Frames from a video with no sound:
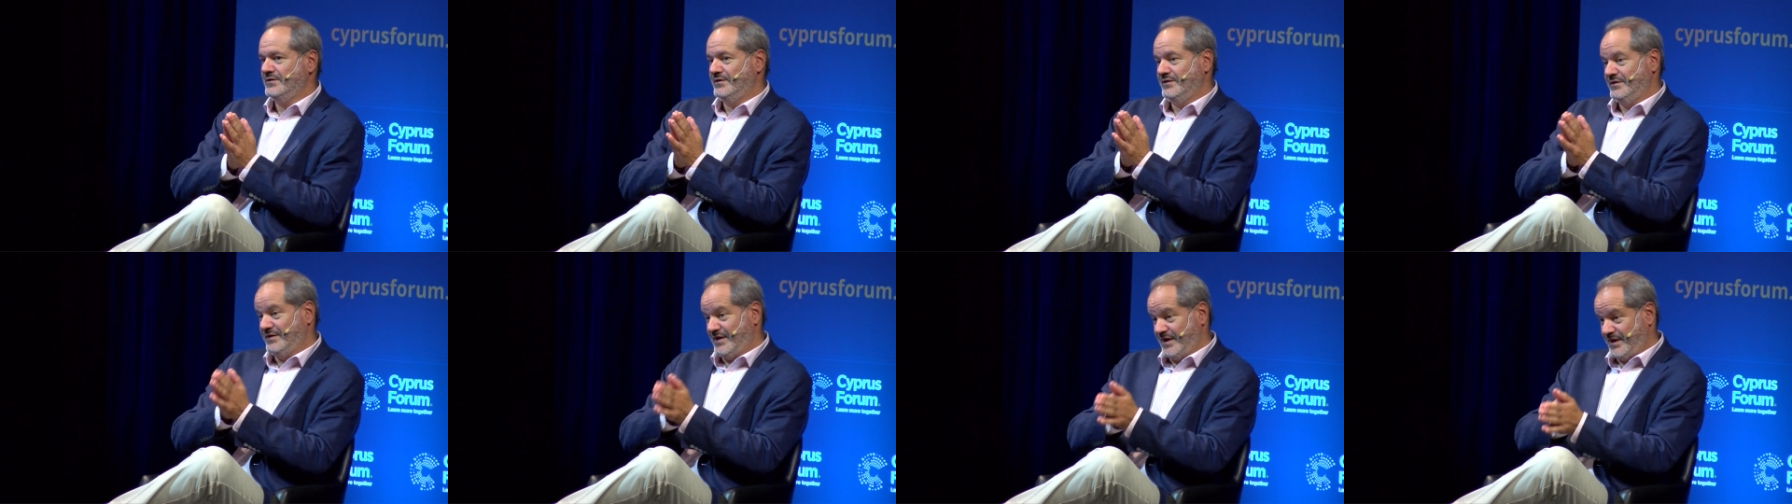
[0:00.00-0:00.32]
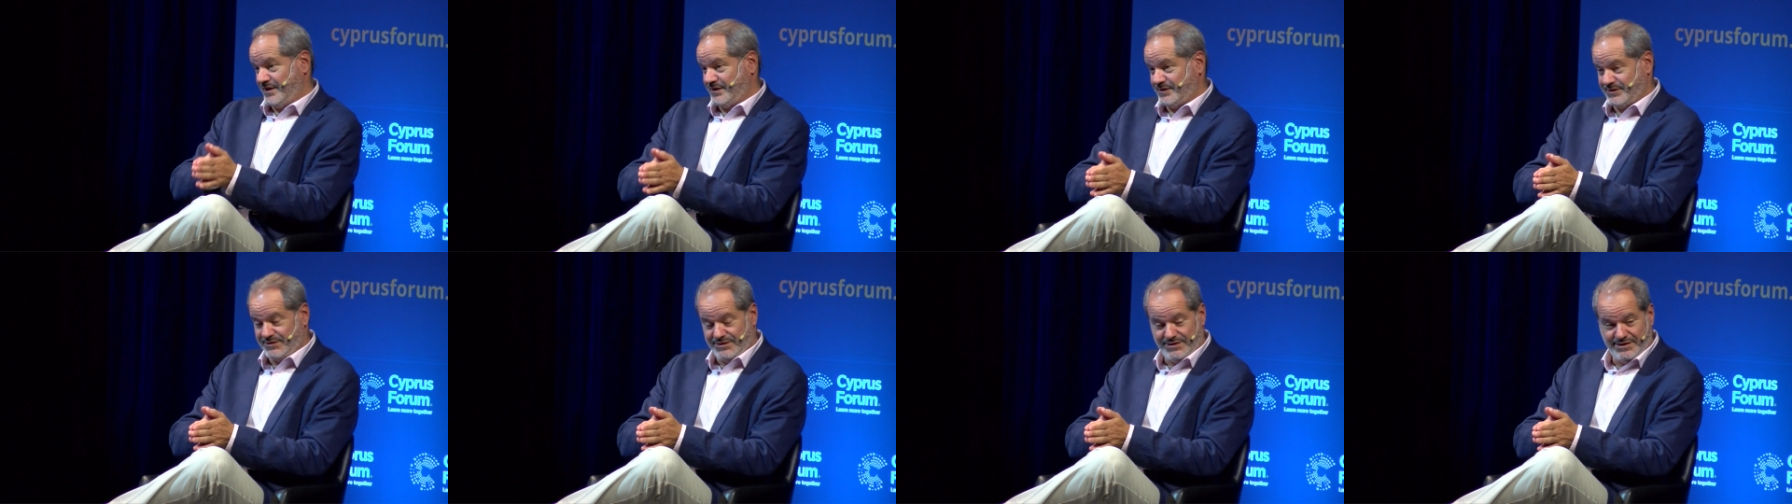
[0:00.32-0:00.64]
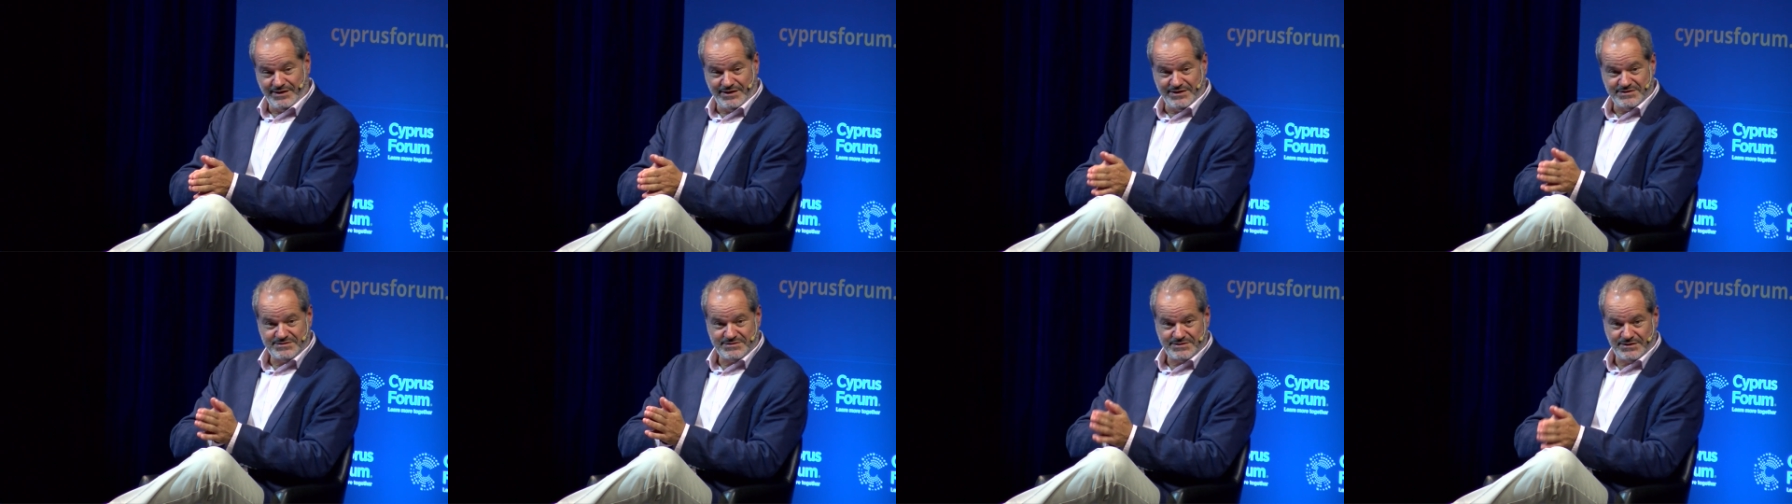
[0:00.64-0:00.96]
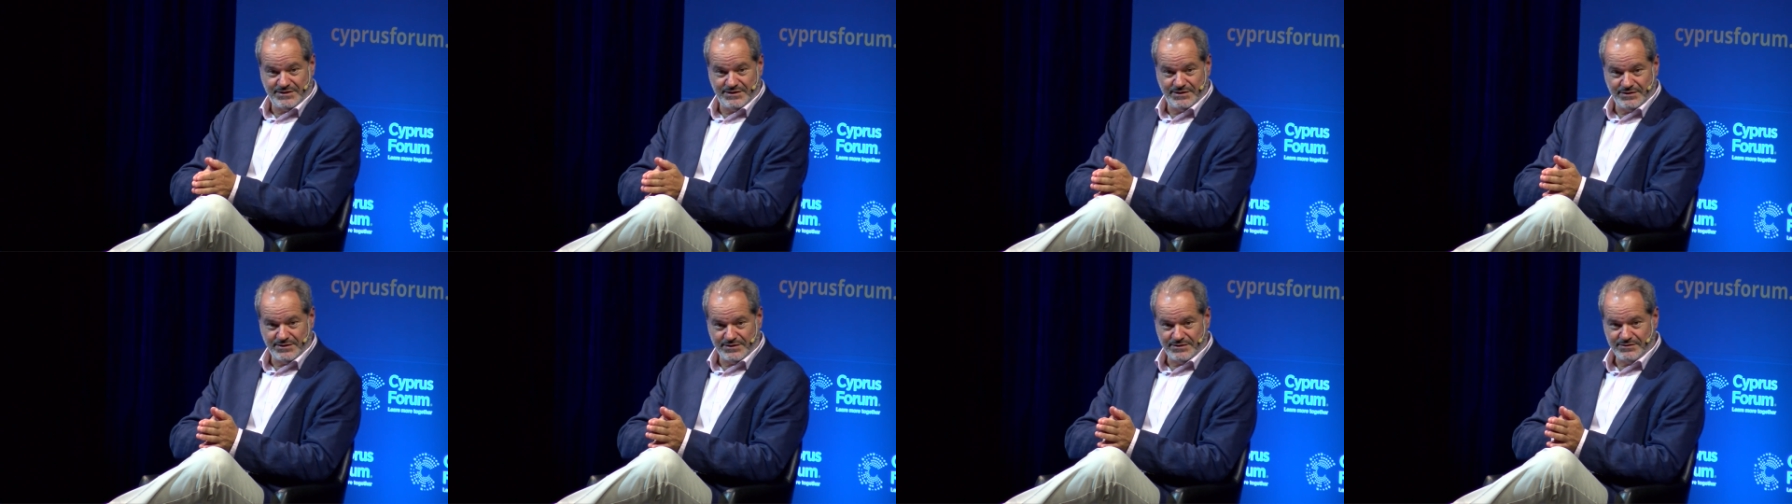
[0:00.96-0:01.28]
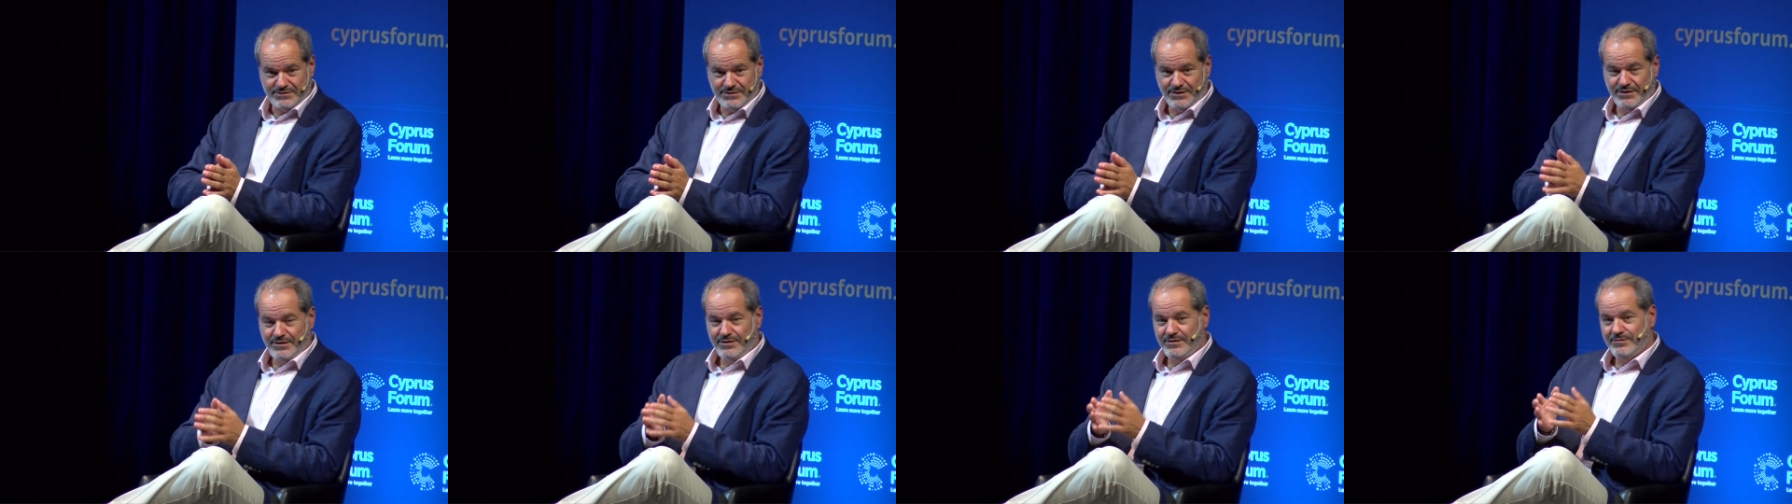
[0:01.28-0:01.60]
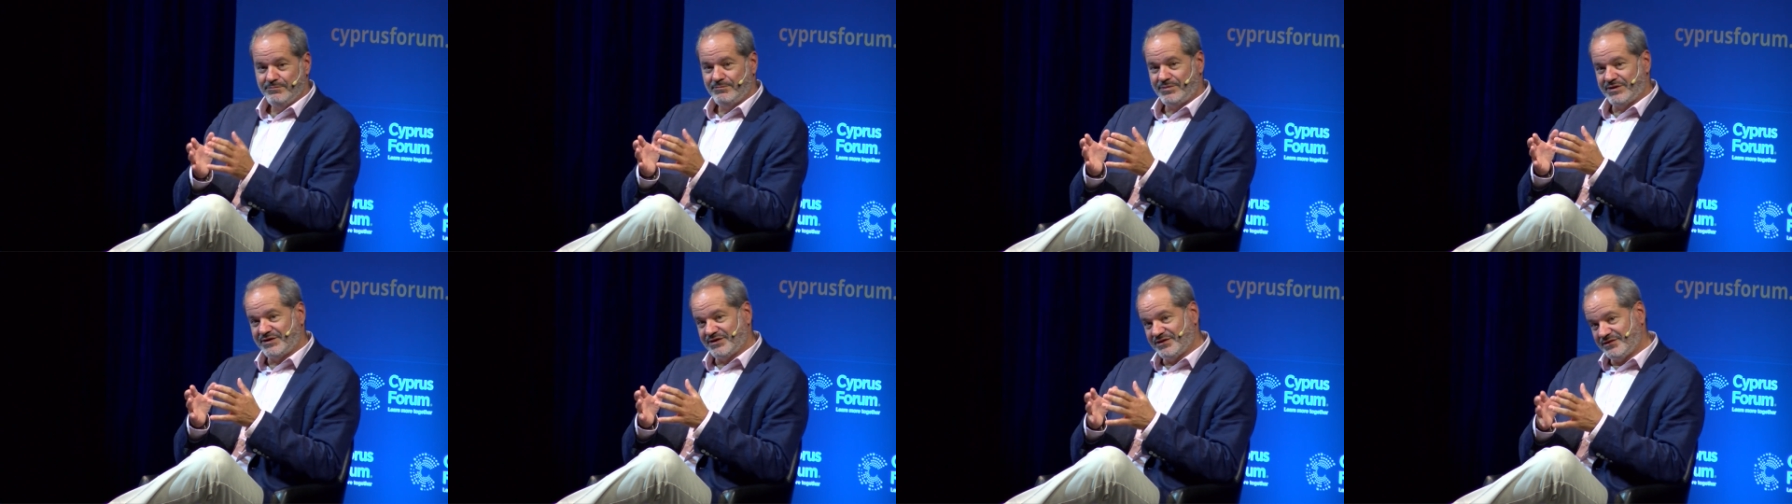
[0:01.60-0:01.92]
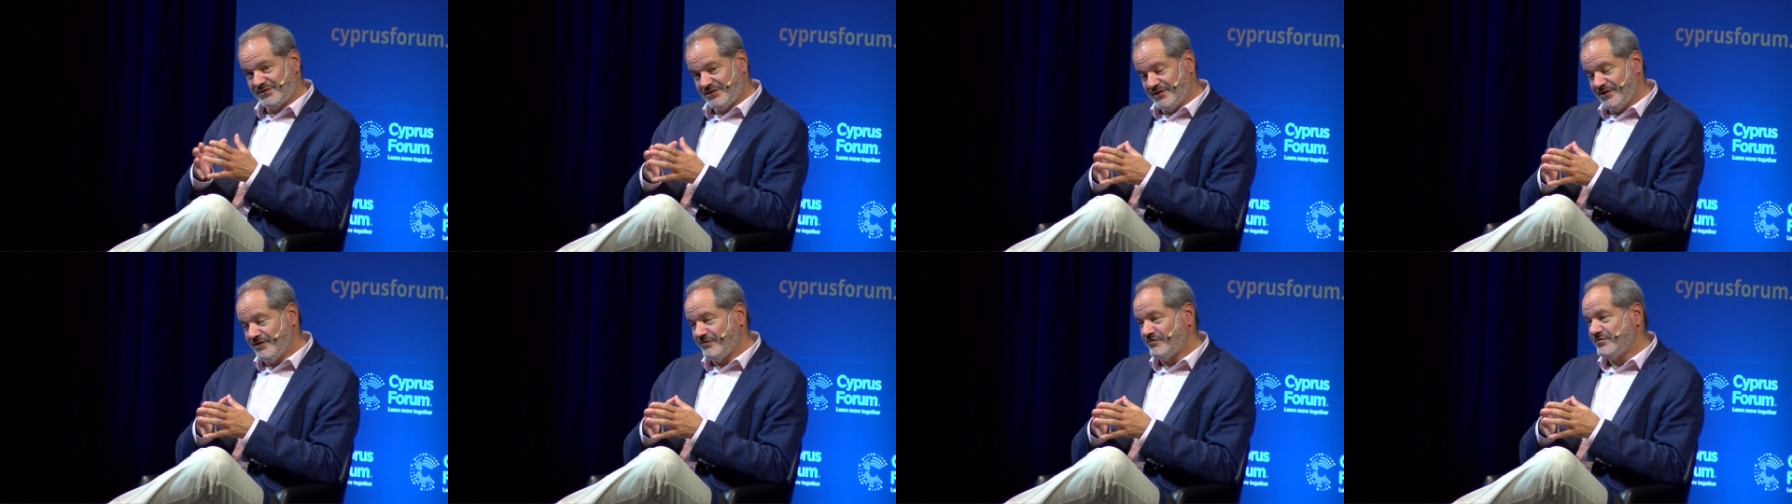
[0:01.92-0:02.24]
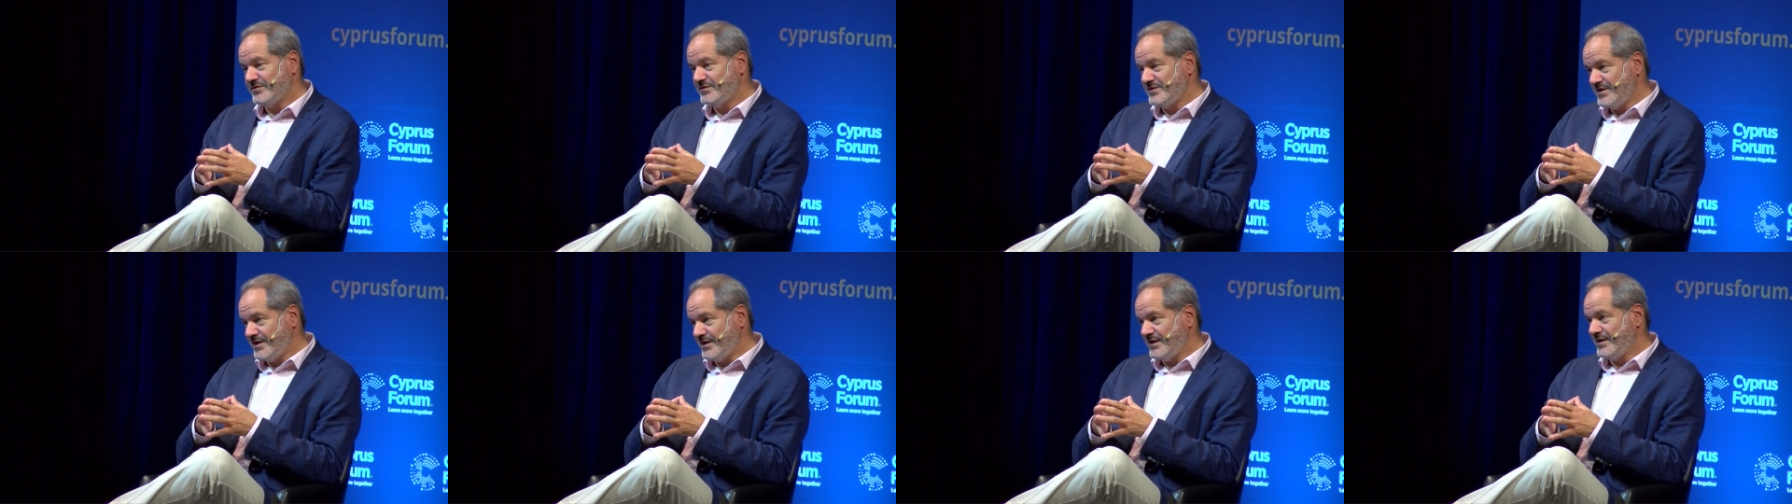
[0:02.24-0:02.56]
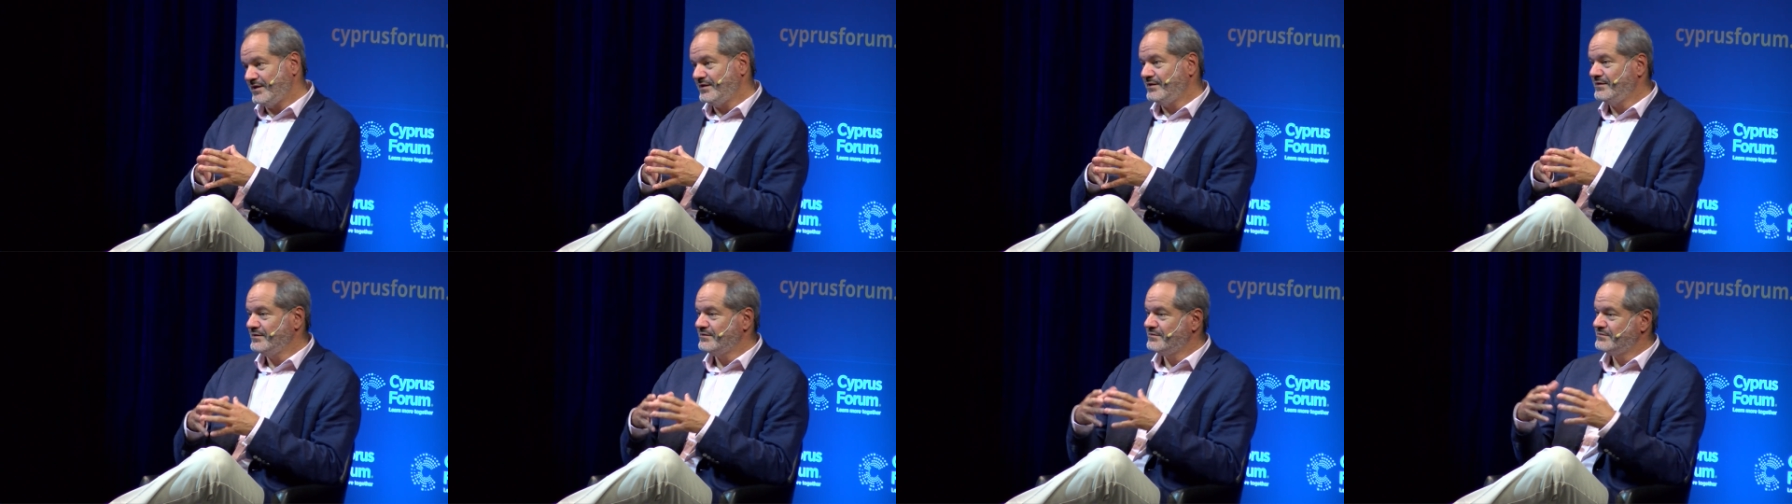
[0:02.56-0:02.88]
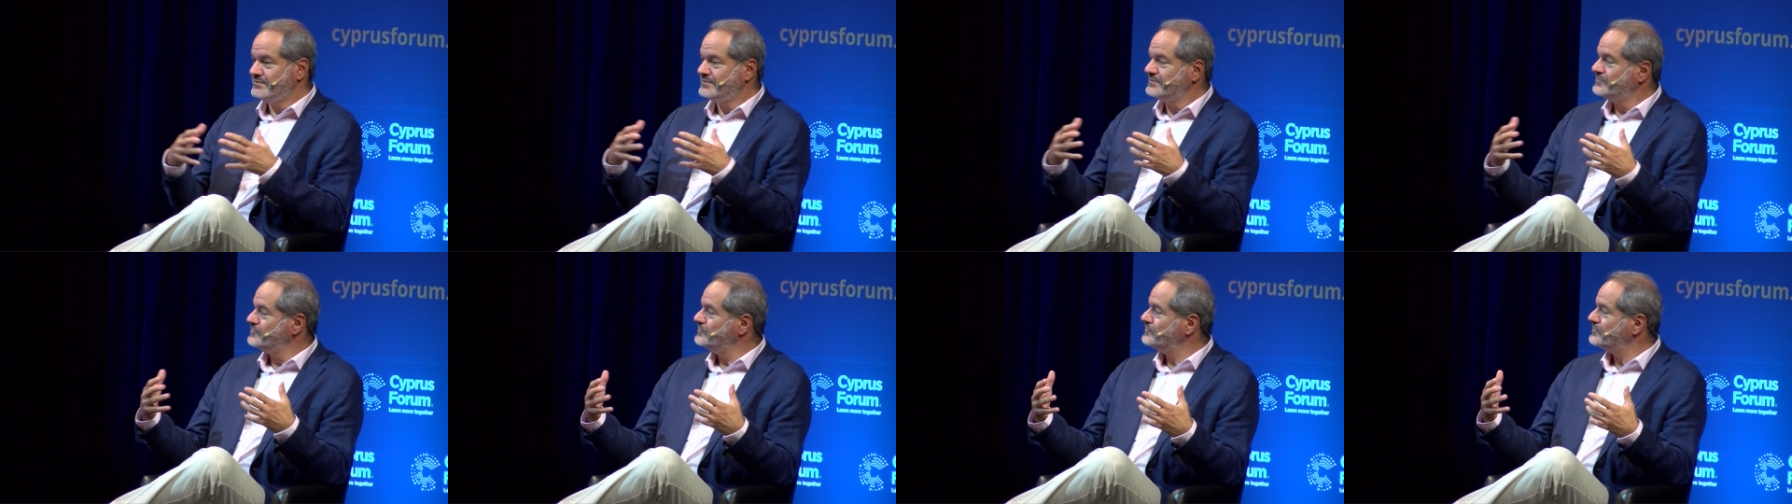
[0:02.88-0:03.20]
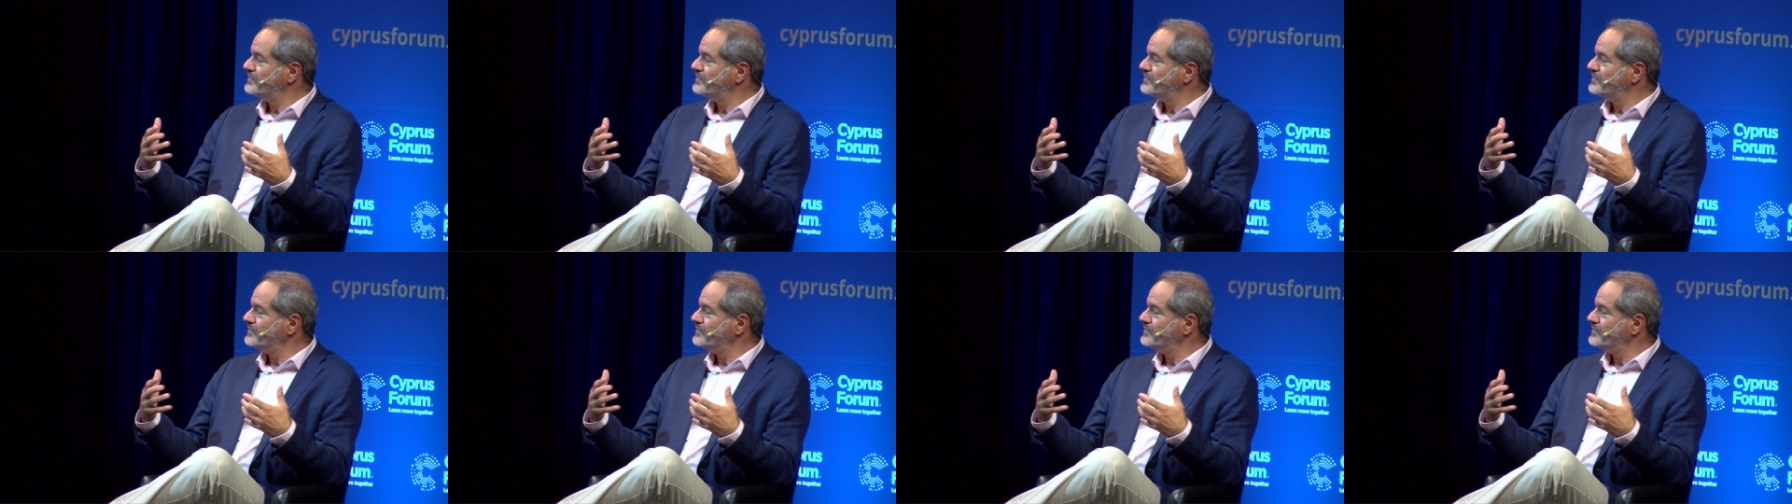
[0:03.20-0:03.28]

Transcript: like it is here, but at the end of the day, the two